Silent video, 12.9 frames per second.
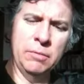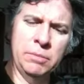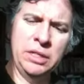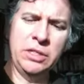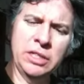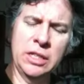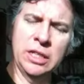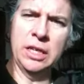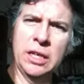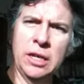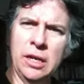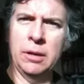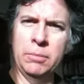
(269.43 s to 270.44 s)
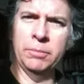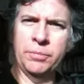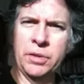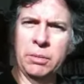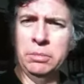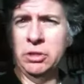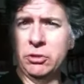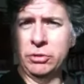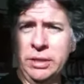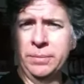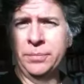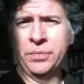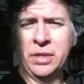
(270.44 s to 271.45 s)
basically misery.
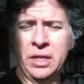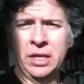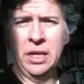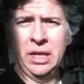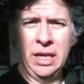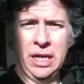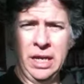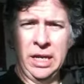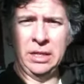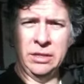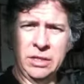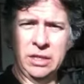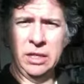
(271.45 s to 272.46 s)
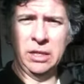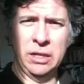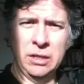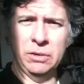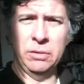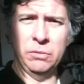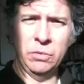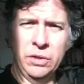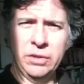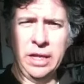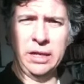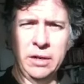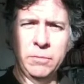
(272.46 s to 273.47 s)
And with
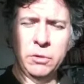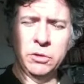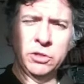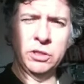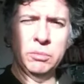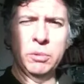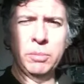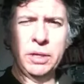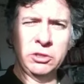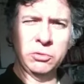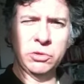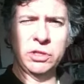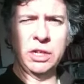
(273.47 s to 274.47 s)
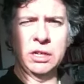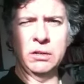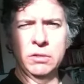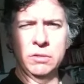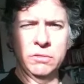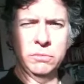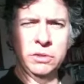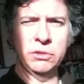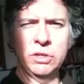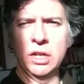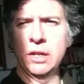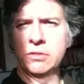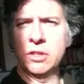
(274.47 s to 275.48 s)
that, unfortunately, the perpetual cycle of
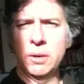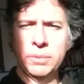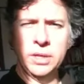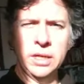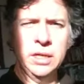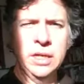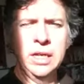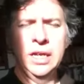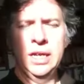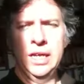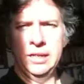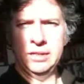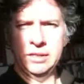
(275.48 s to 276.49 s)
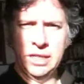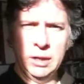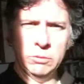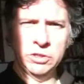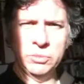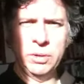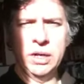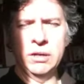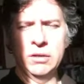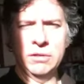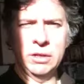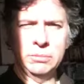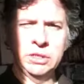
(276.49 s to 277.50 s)
misery loves company, and the downward spiral
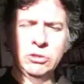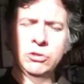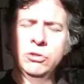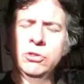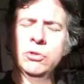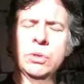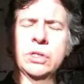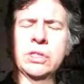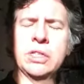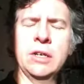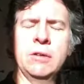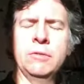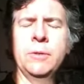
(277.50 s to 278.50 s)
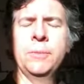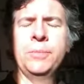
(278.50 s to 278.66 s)
of not being true to oneself,